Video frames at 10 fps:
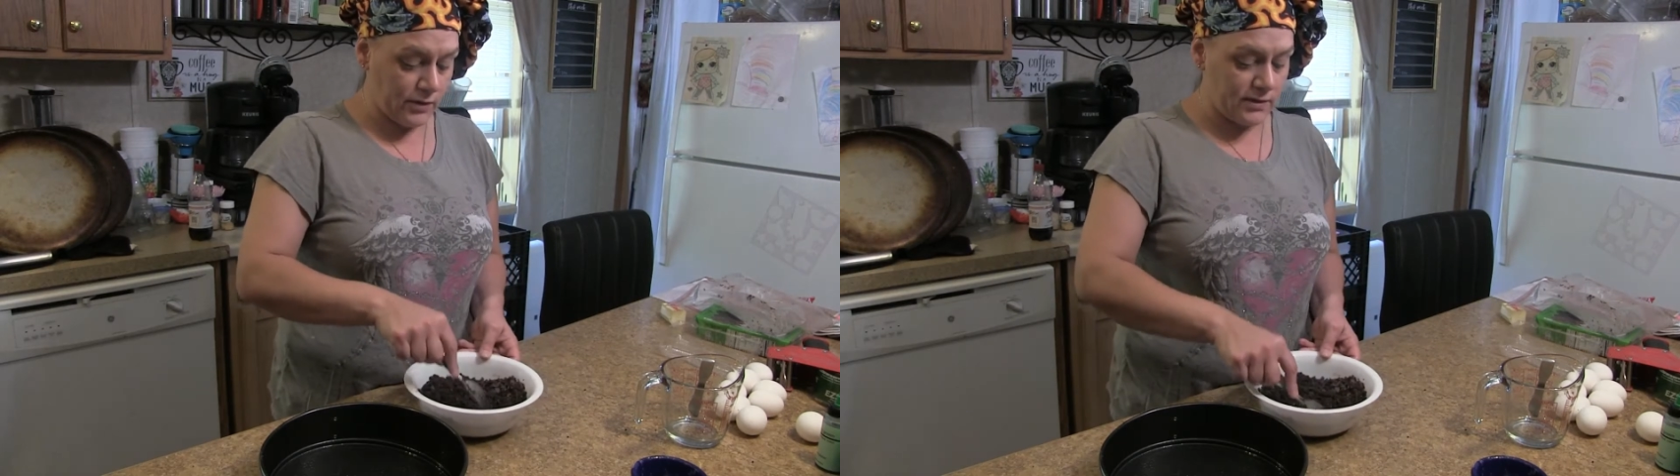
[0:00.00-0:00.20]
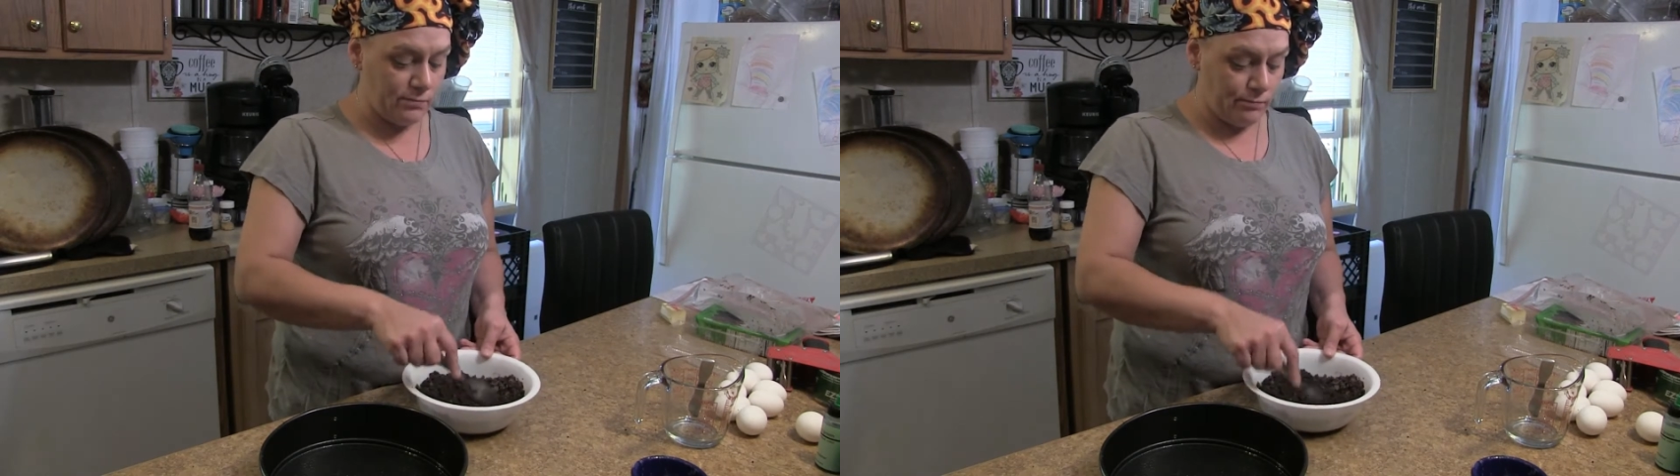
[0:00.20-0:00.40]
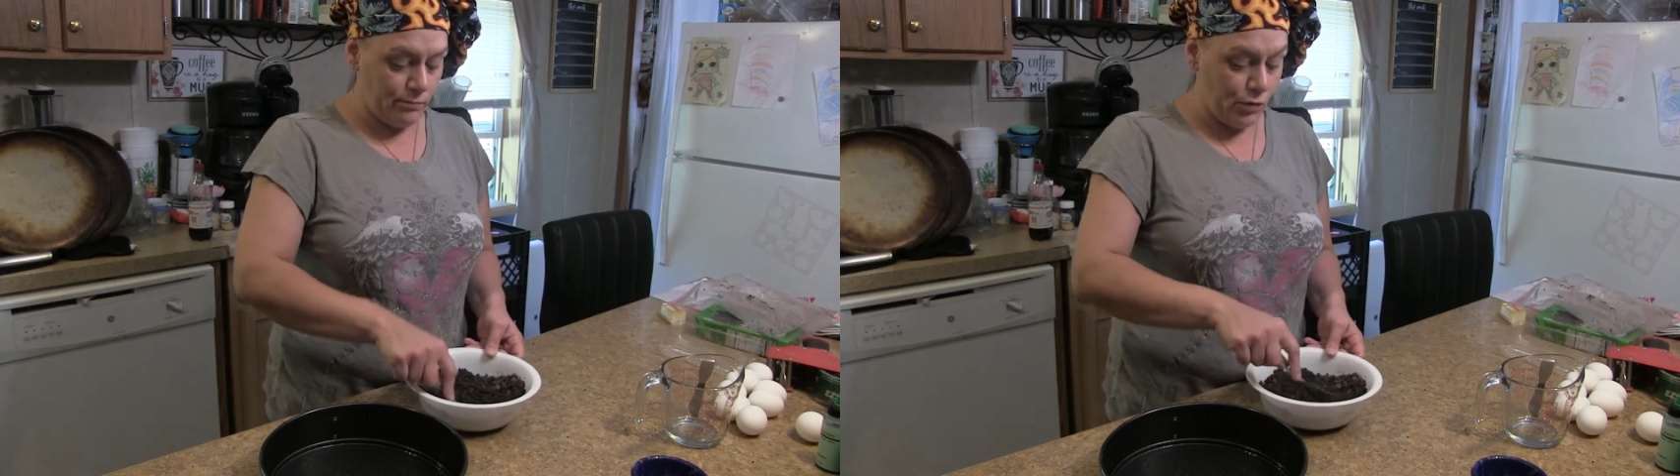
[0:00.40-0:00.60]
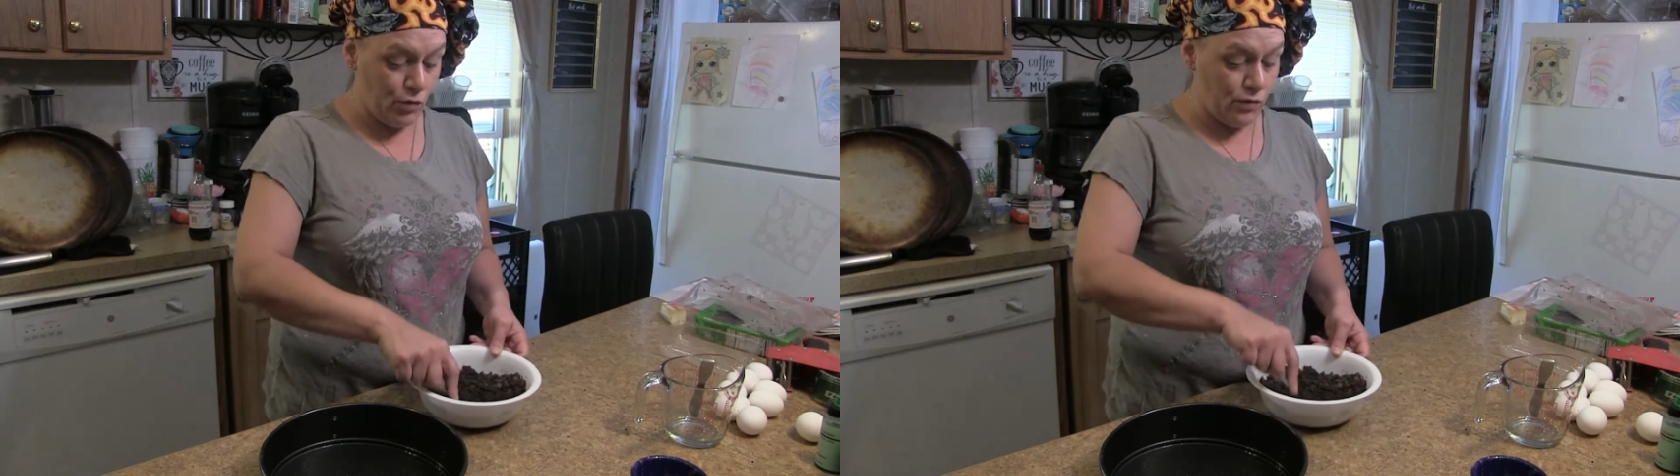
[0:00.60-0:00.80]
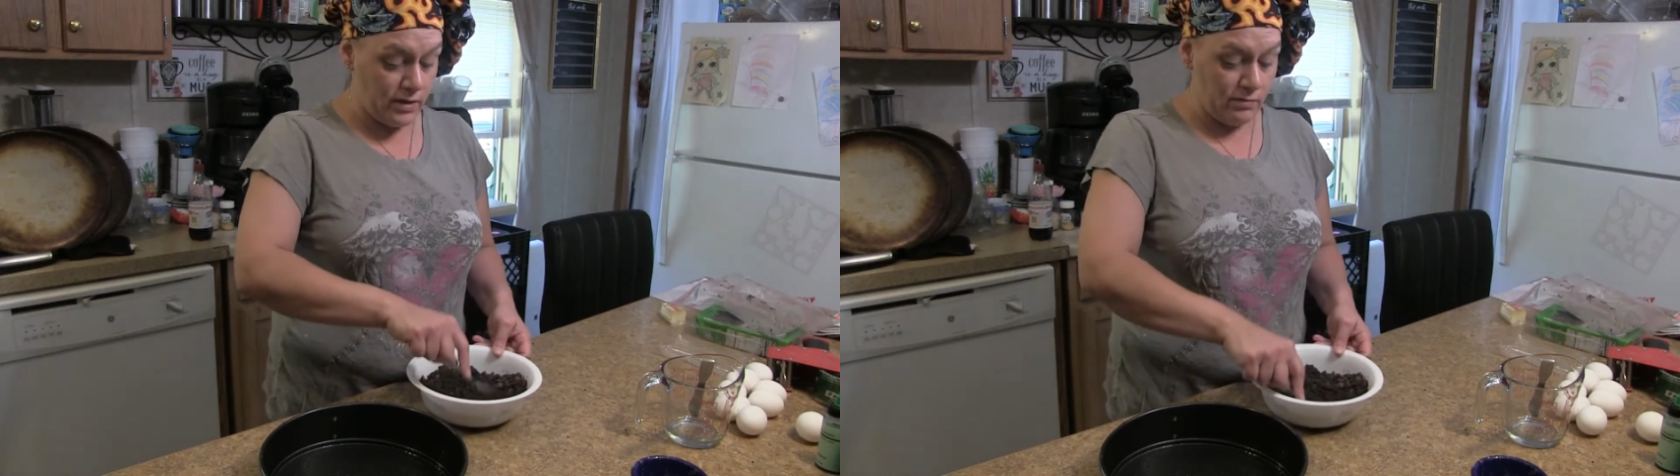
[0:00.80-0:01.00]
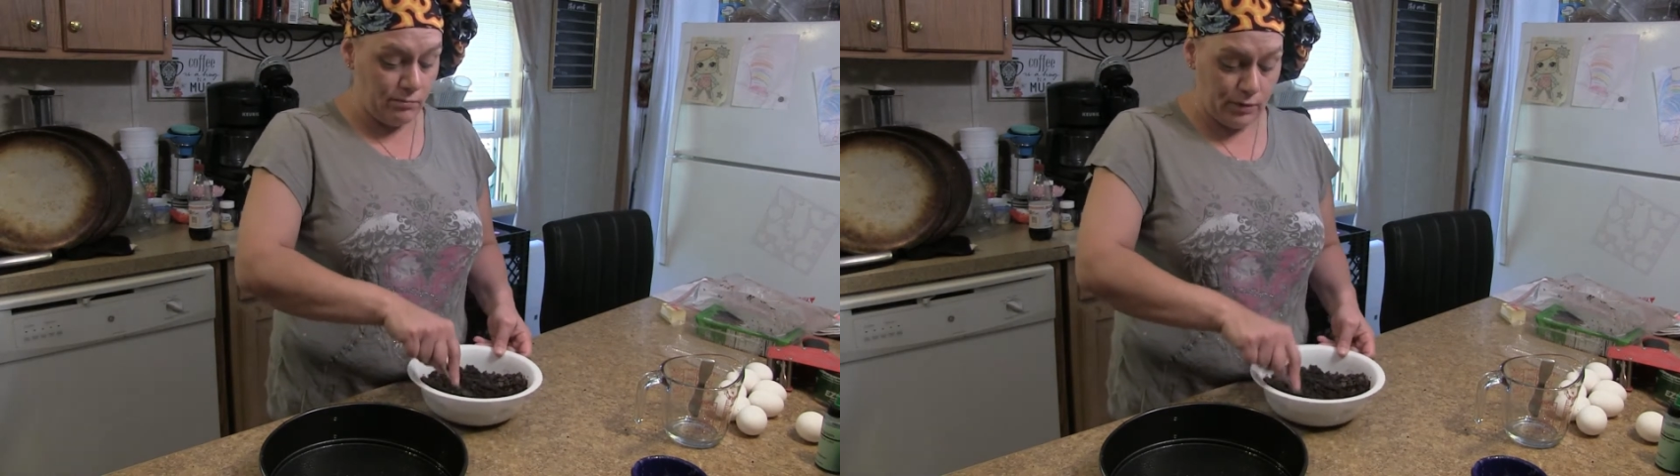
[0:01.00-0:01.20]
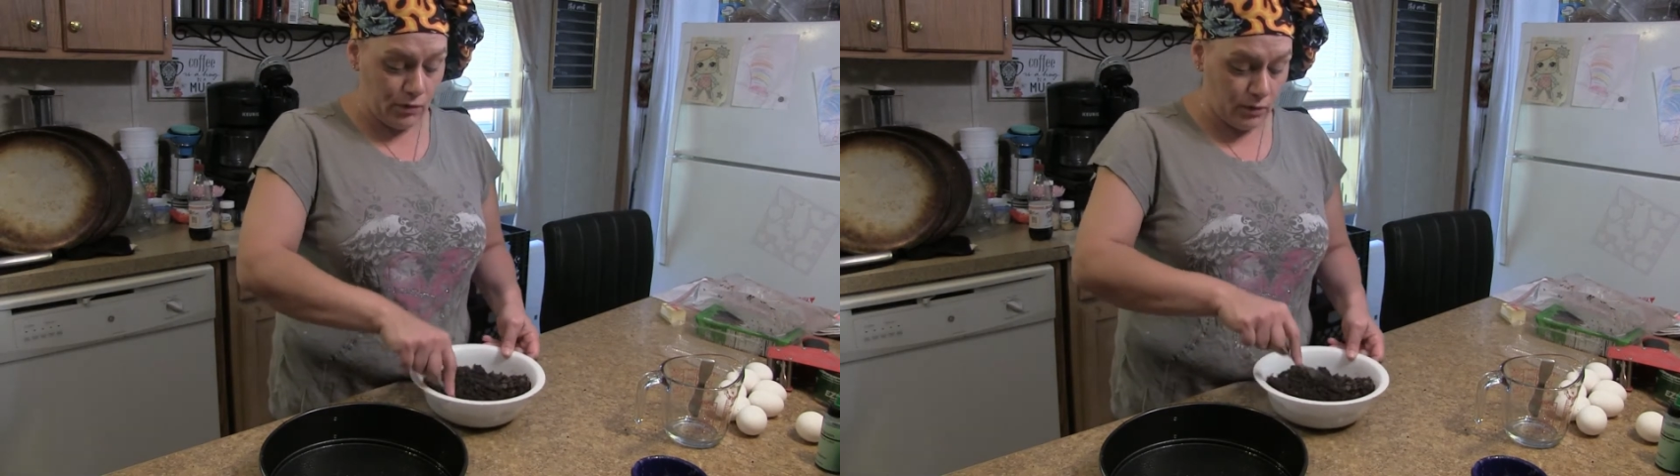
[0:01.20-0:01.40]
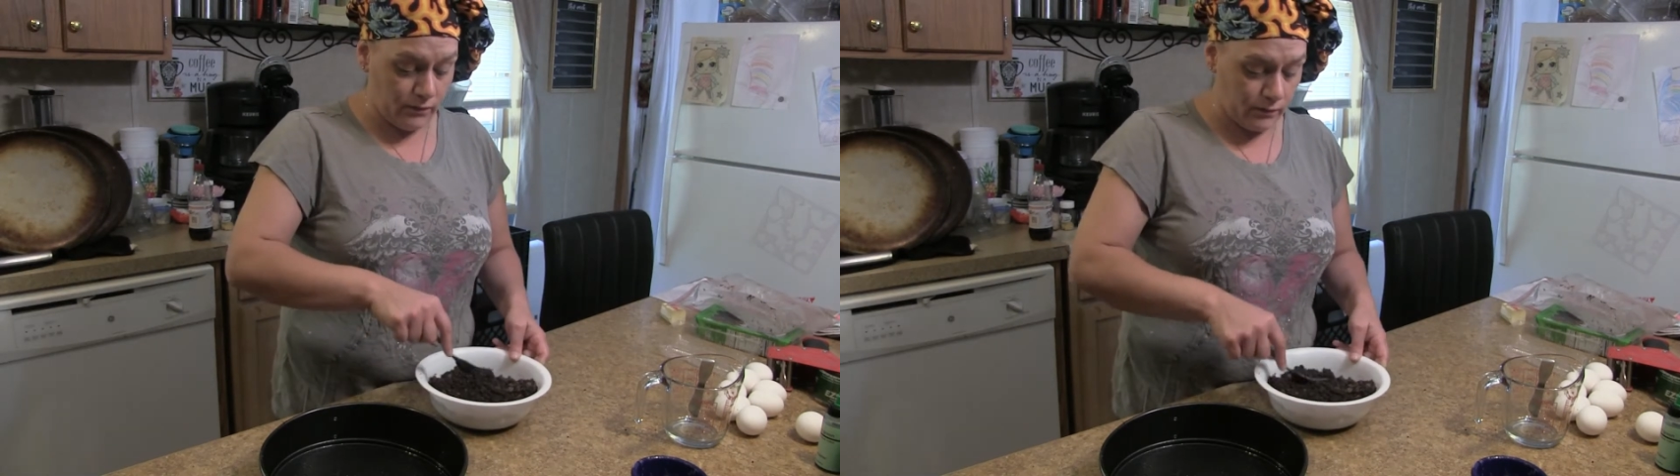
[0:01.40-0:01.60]
smooth and
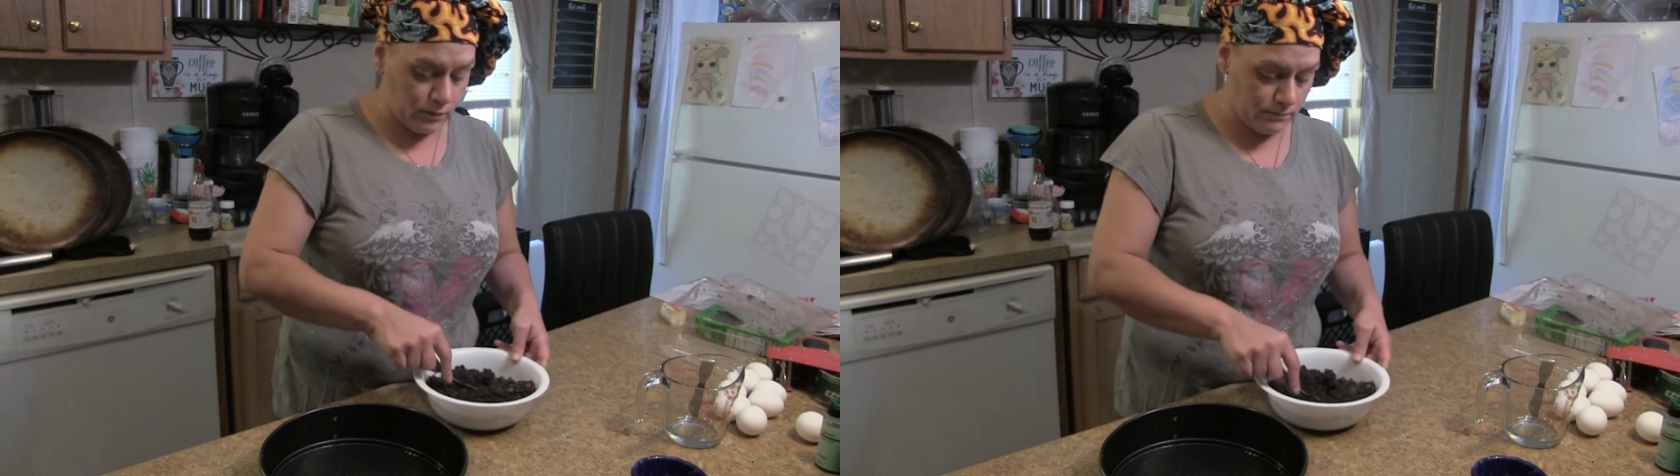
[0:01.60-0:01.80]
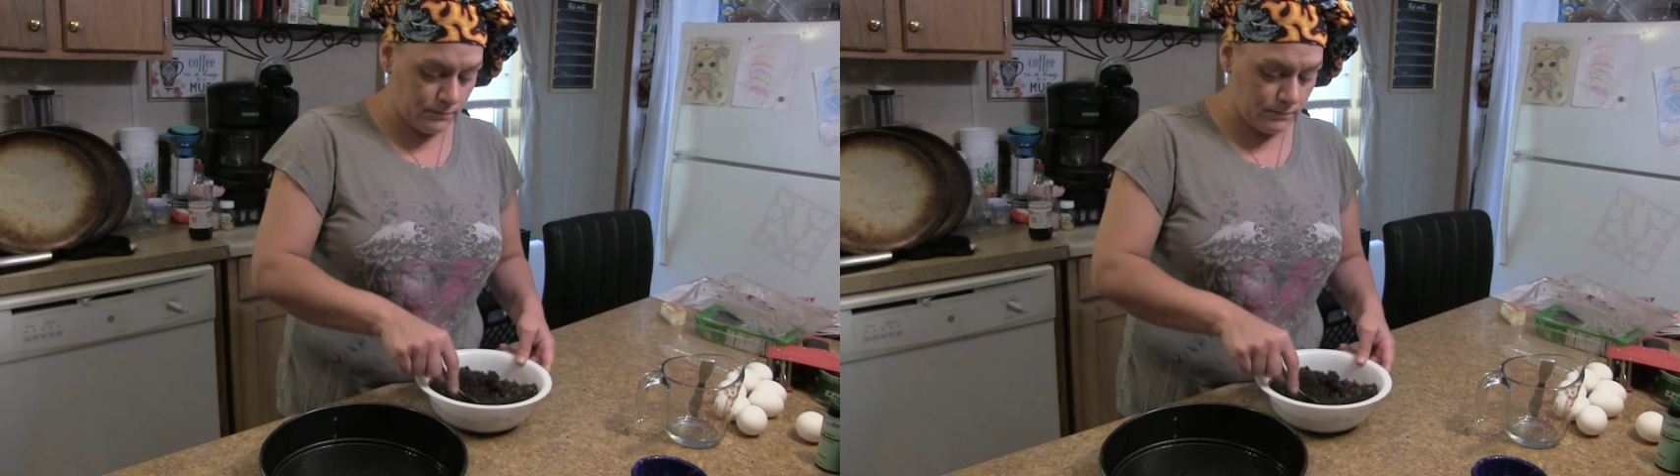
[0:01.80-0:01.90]
beautiful.